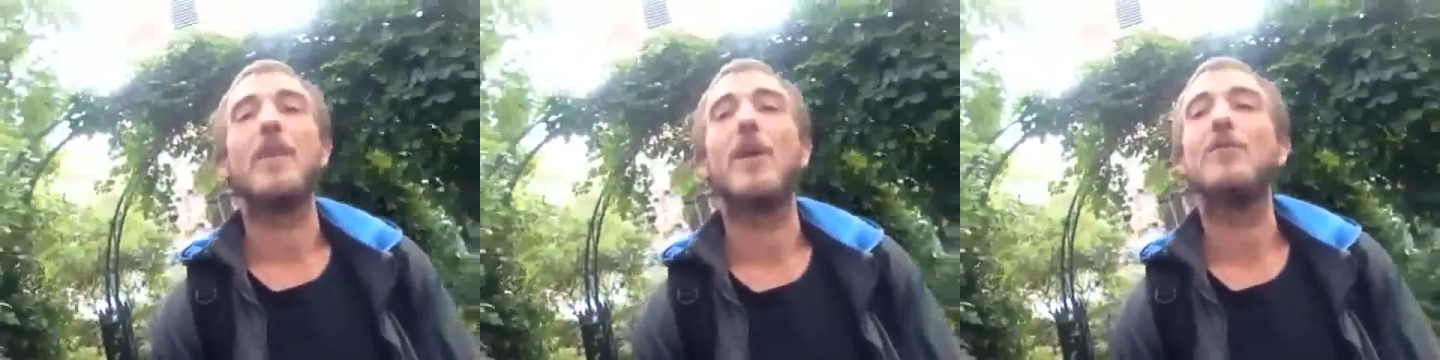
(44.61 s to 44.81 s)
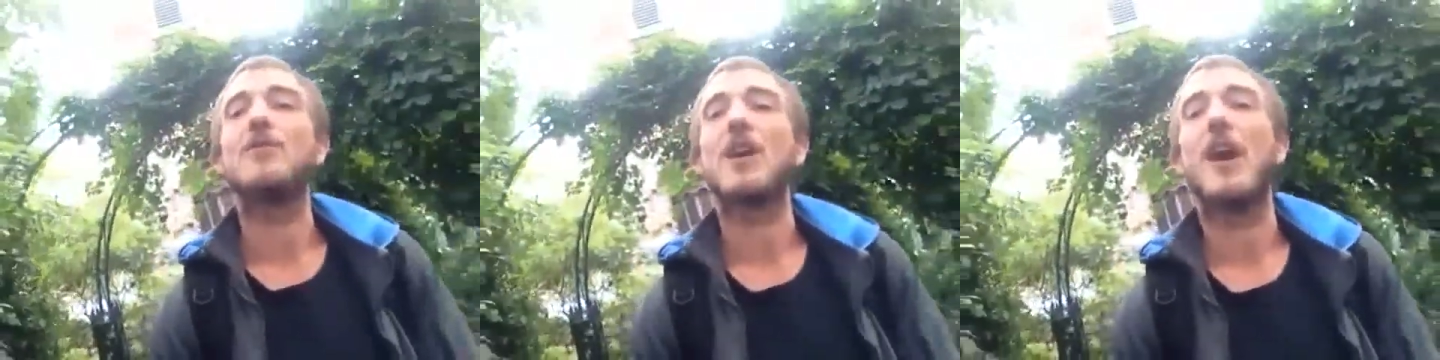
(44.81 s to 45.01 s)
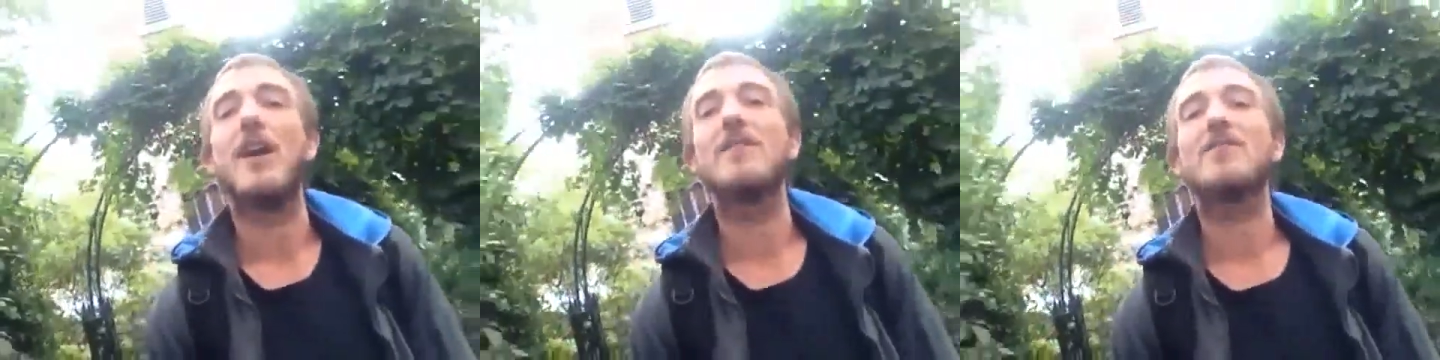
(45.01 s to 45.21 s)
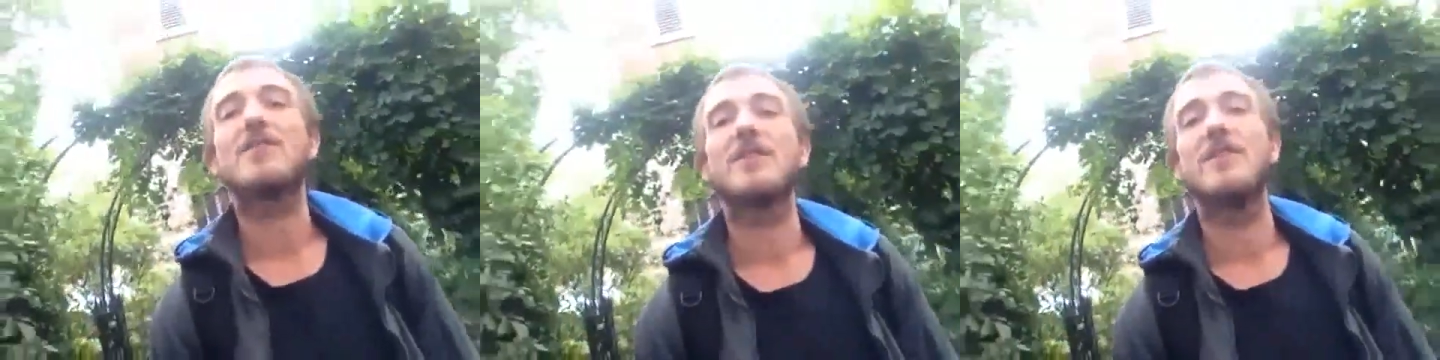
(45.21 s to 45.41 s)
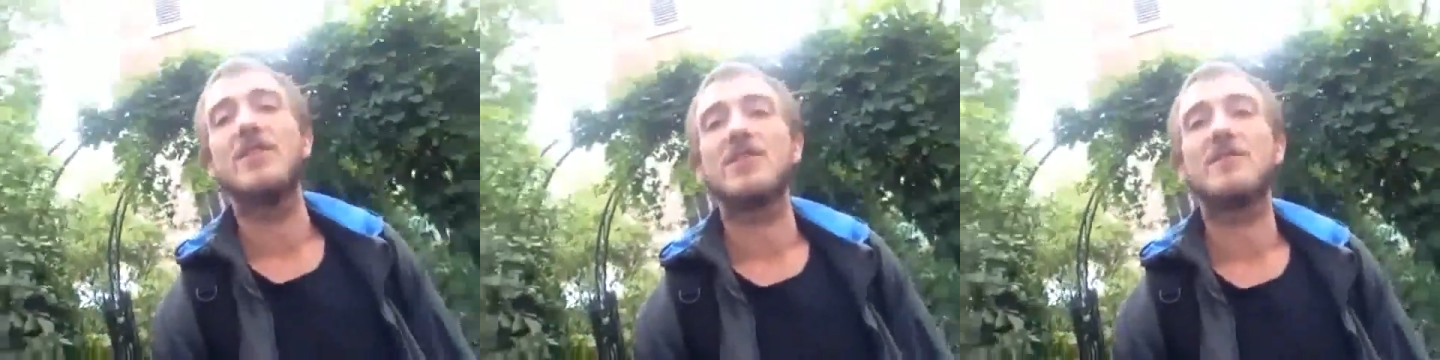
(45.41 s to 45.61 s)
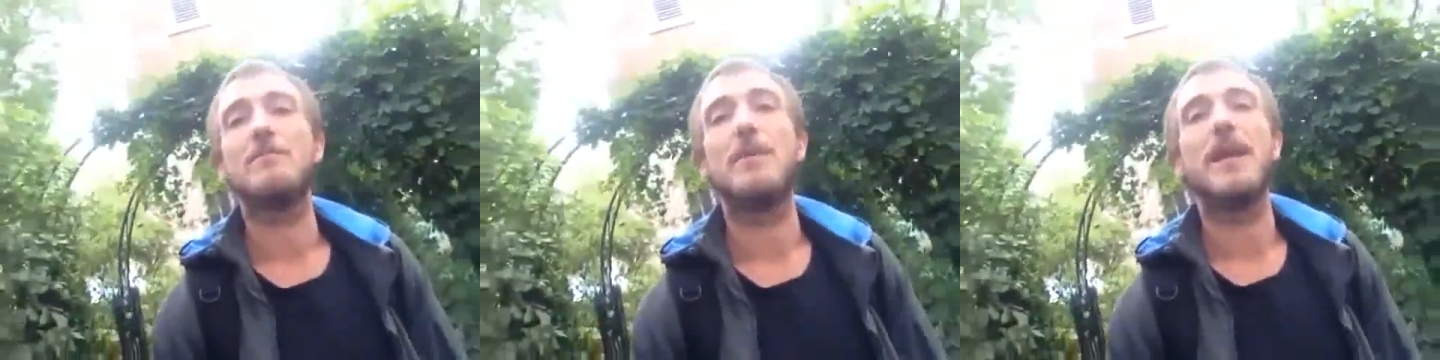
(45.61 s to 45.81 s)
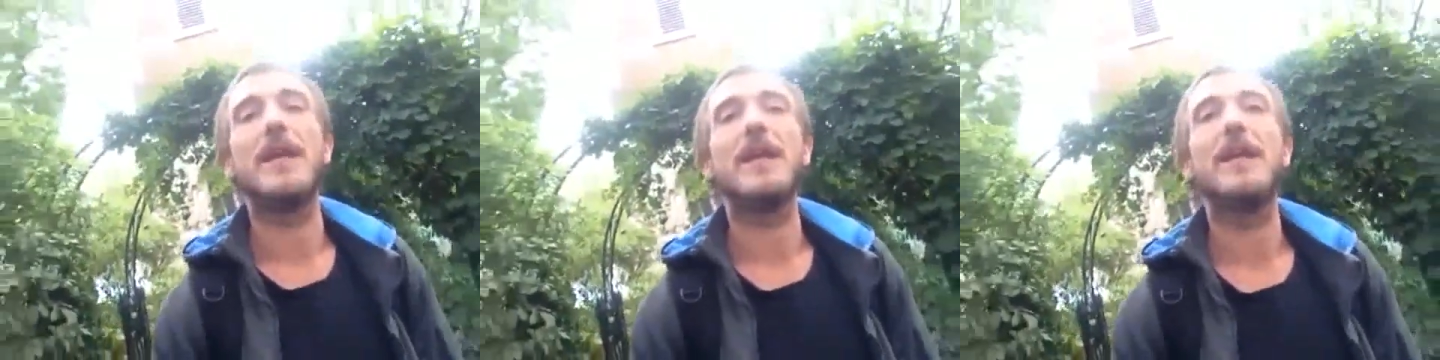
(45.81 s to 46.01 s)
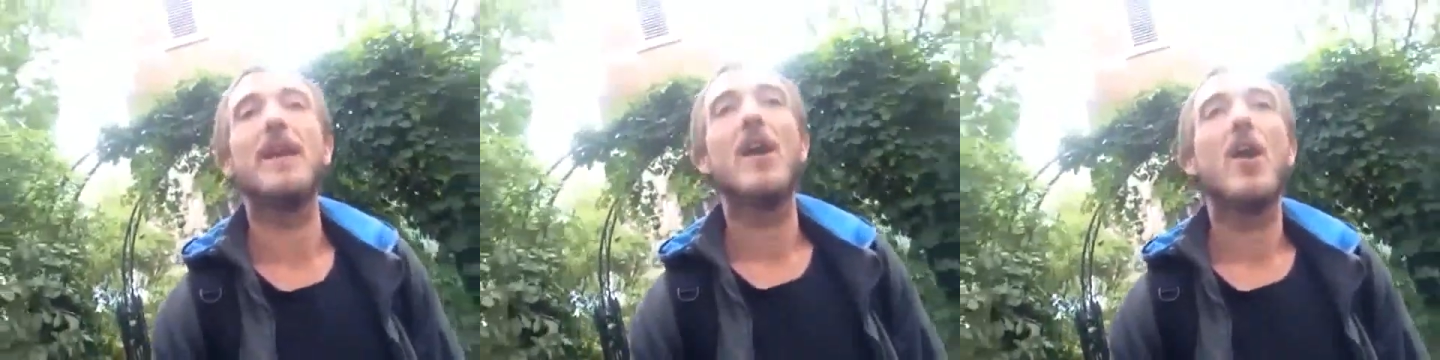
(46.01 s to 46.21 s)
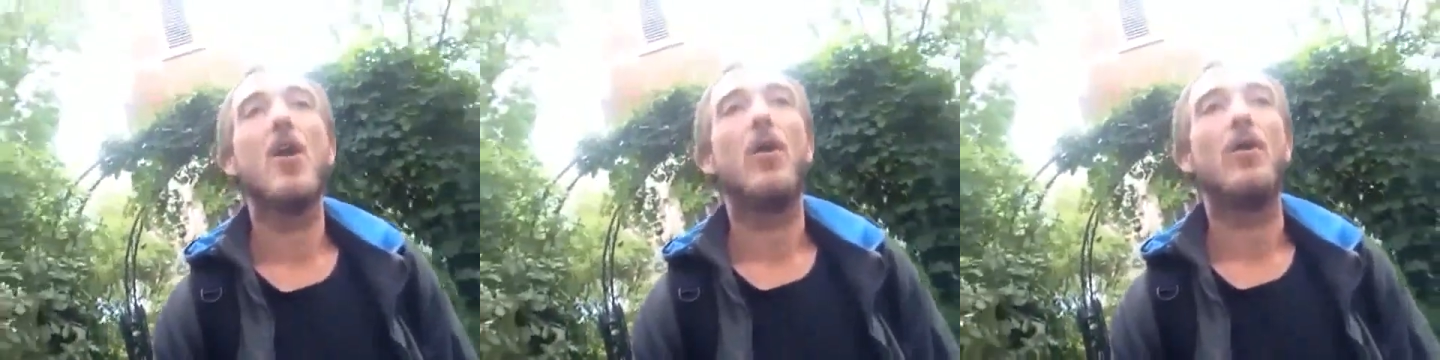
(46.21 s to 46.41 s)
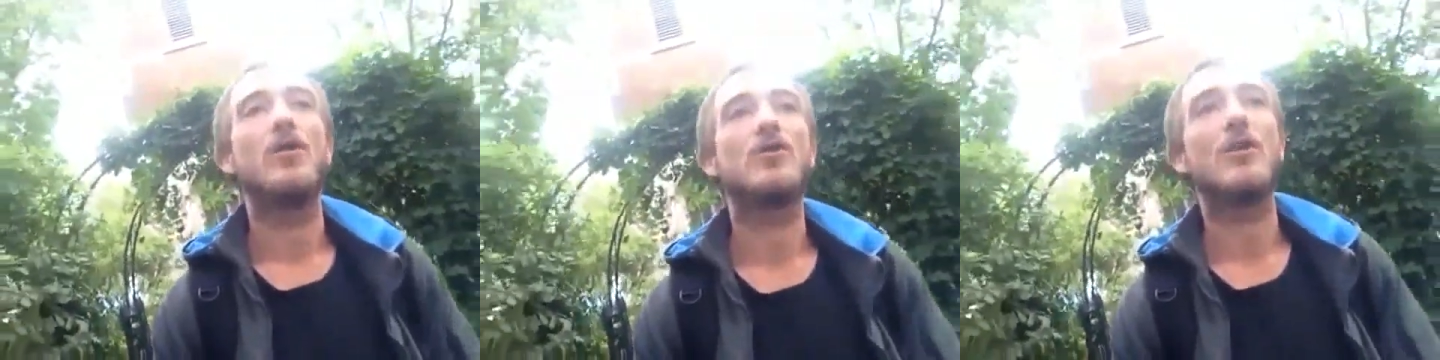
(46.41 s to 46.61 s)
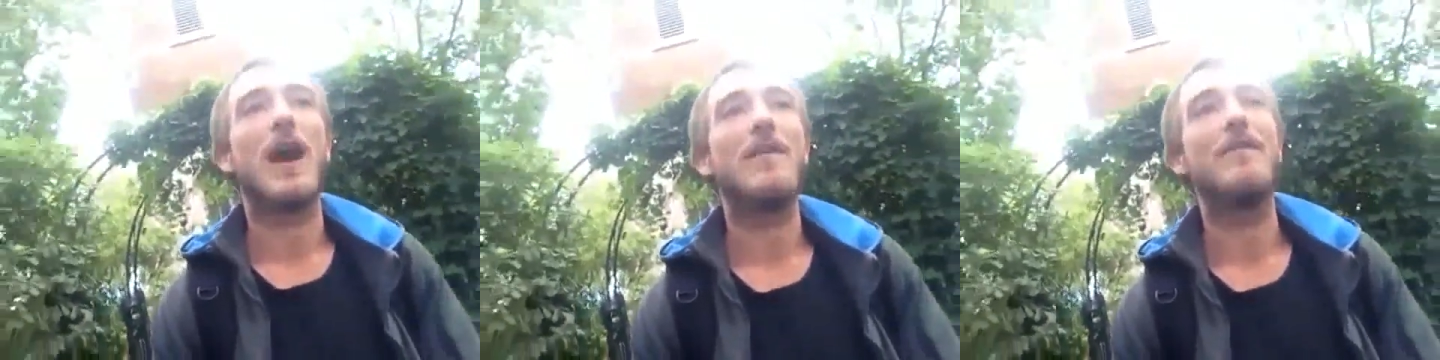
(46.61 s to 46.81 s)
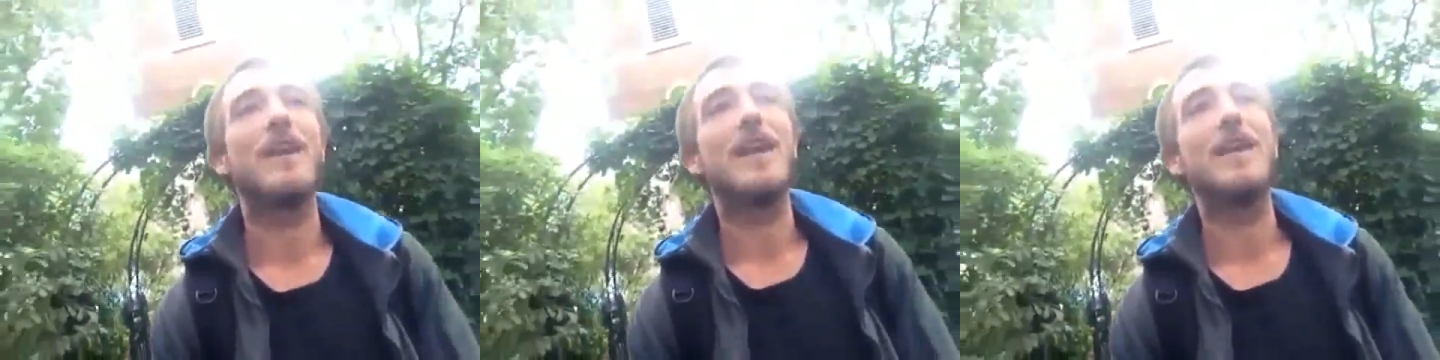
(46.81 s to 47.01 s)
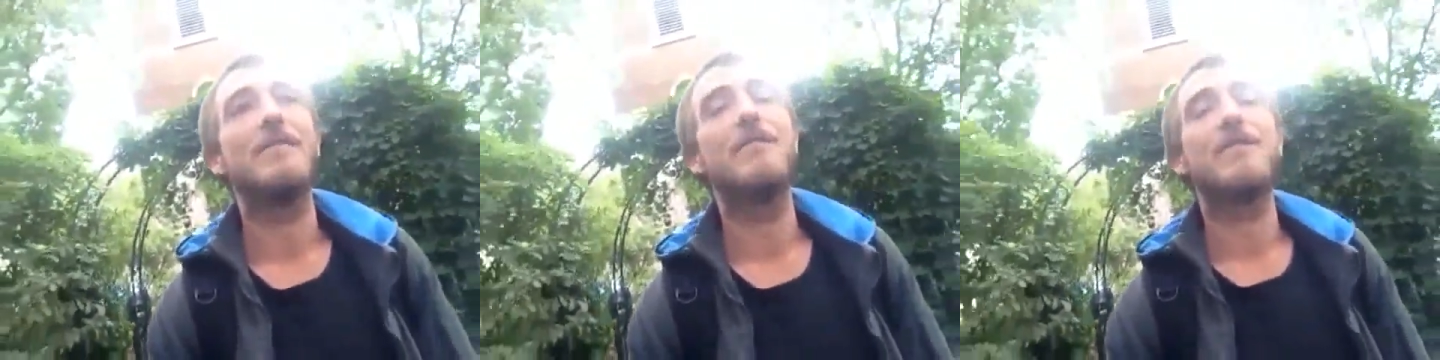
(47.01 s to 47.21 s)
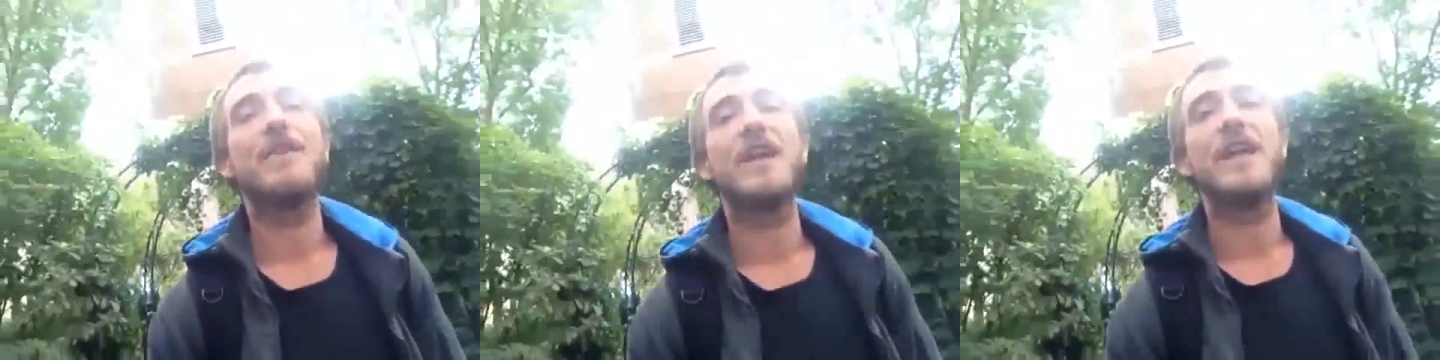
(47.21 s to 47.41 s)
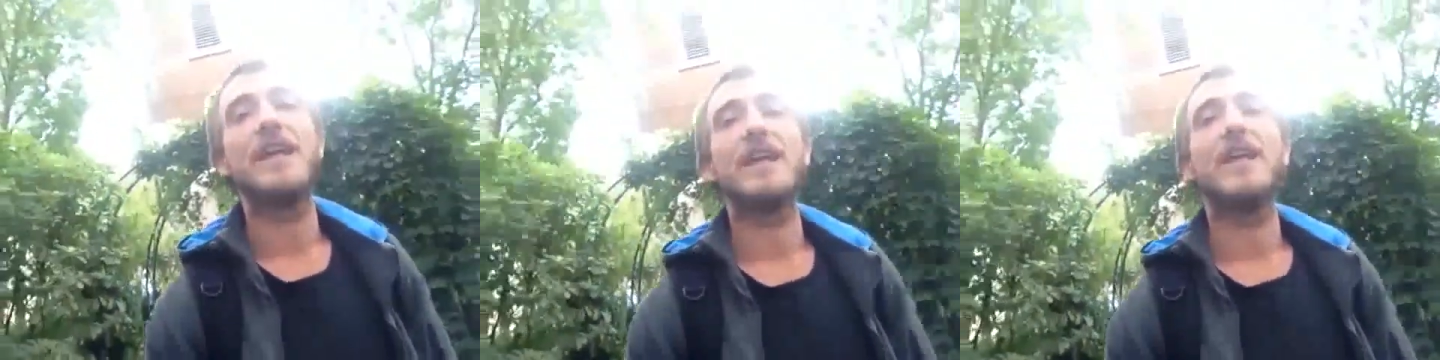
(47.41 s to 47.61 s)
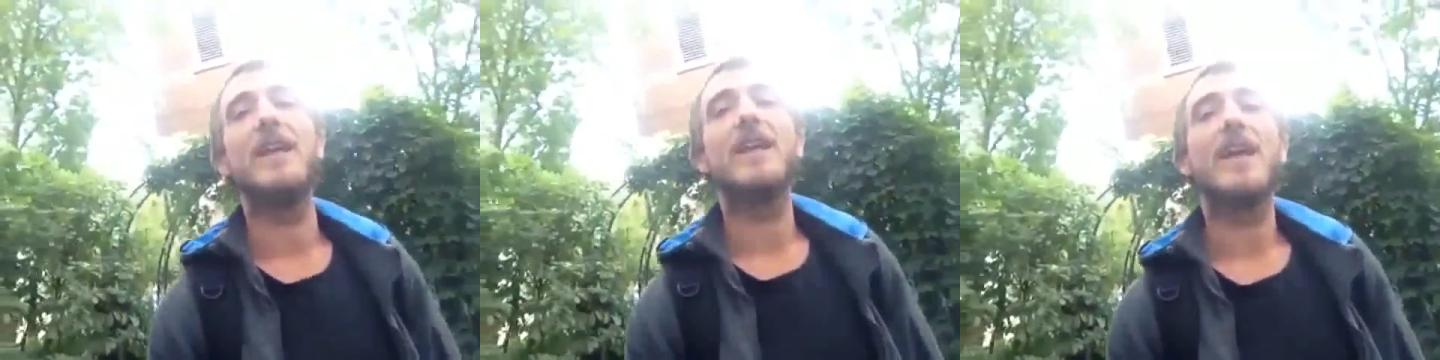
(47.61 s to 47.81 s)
no charge to just be, or travelling fee.